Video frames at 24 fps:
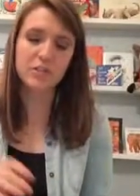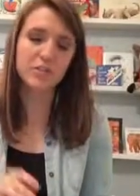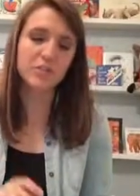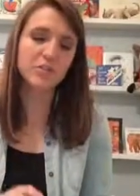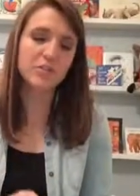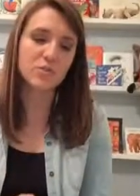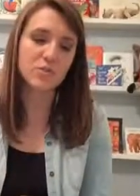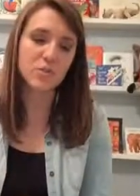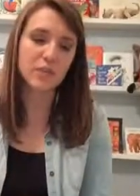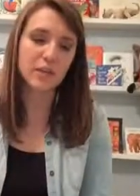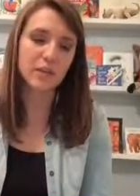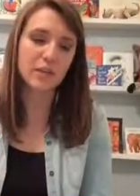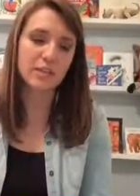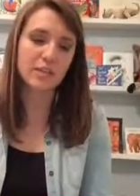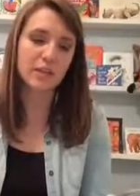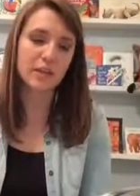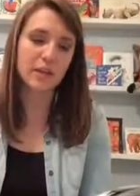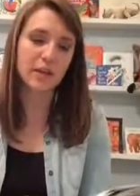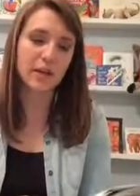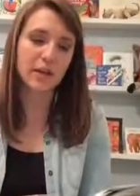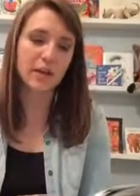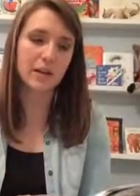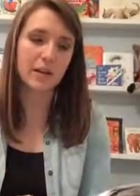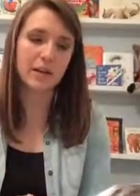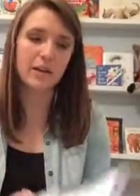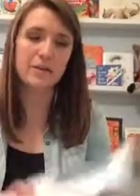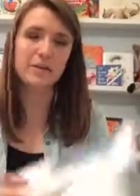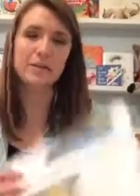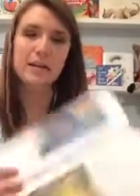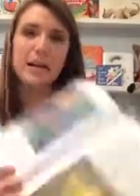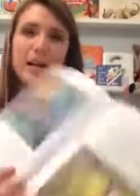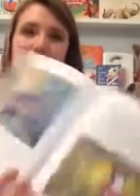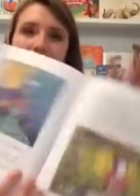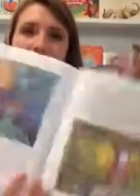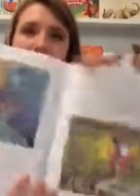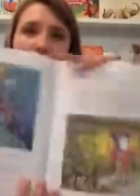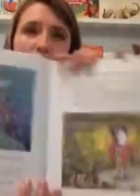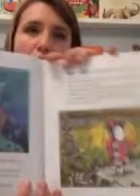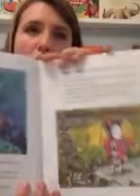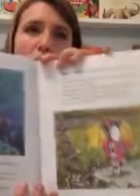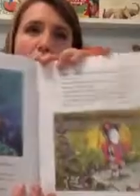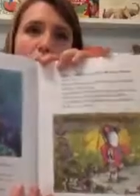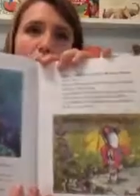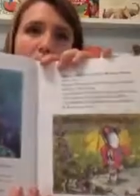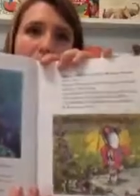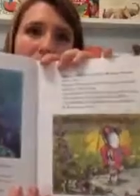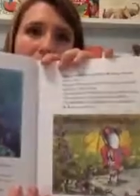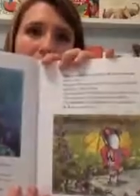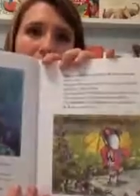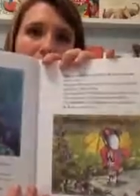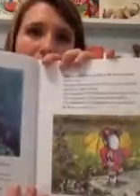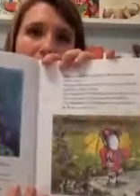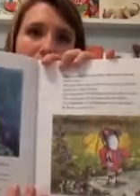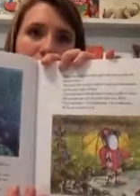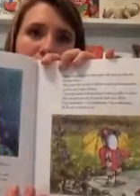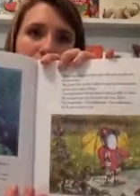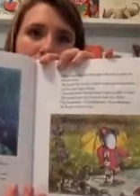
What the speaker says: The story is kind of long right now for